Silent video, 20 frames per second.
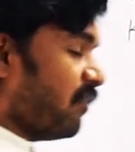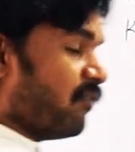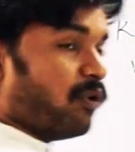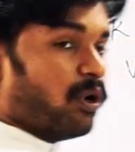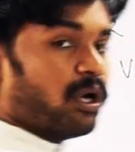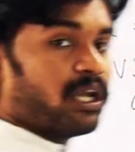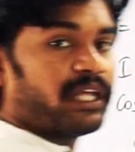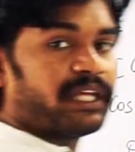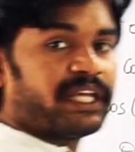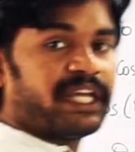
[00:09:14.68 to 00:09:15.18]
the
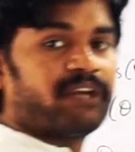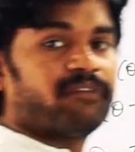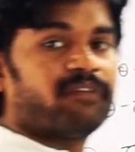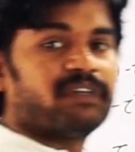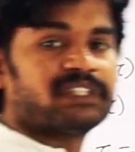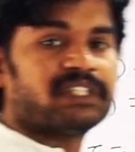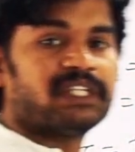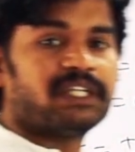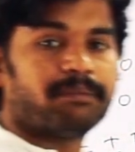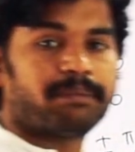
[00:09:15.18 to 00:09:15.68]
following
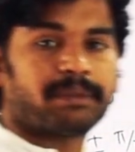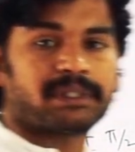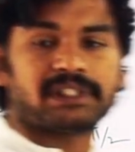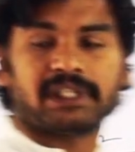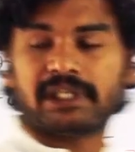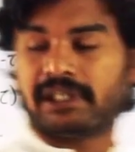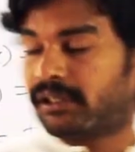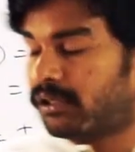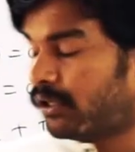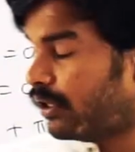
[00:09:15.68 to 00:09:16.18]
equation
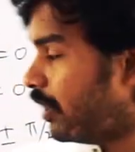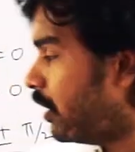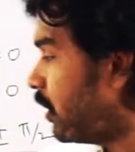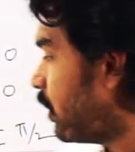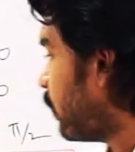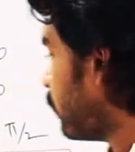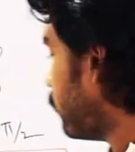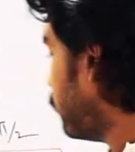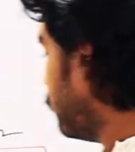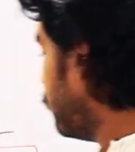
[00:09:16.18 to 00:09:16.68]
represent
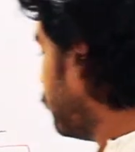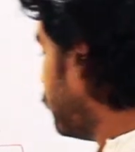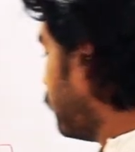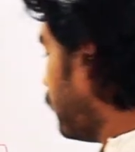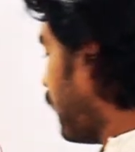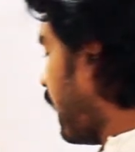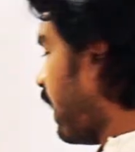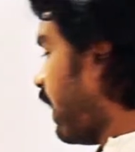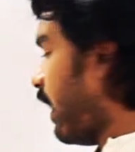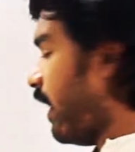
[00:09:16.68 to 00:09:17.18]
or
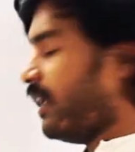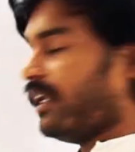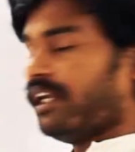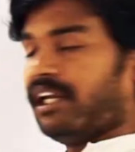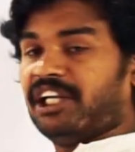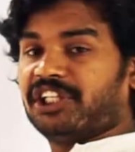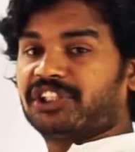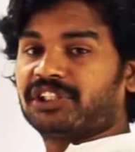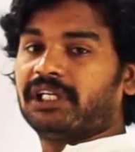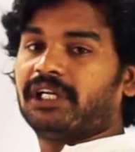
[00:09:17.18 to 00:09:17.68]

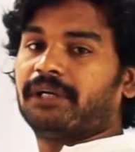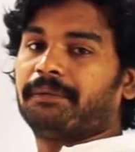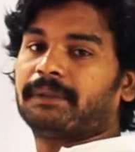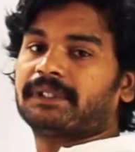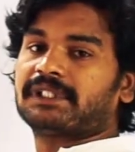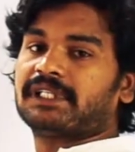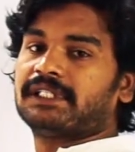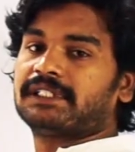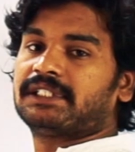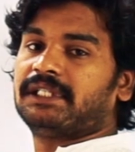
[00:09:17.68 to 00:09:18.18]
relation
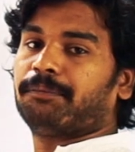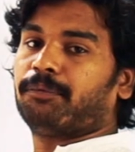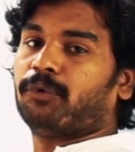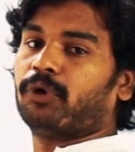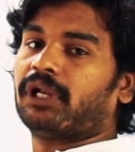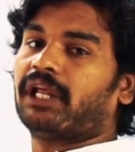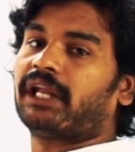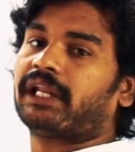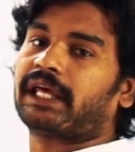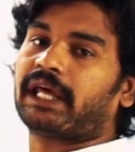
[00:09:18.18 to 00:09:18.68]
represents the
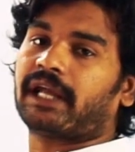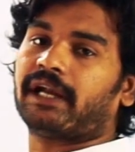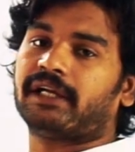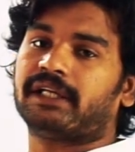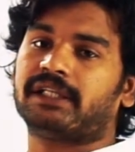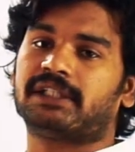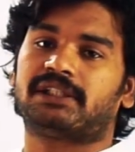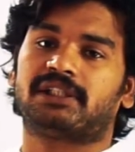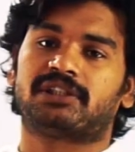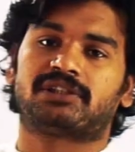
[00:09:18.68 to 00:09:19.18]
polar
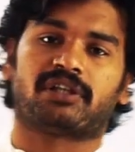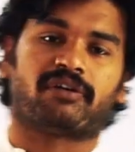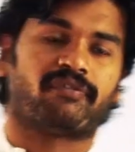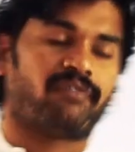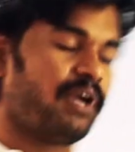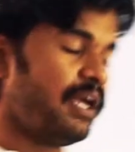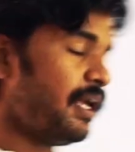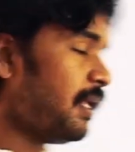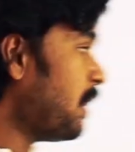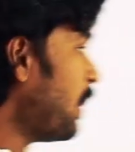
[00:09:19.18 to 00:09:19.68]
characteristics
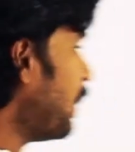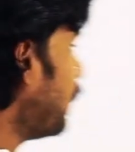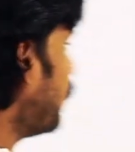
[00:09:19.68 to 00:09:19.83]
of a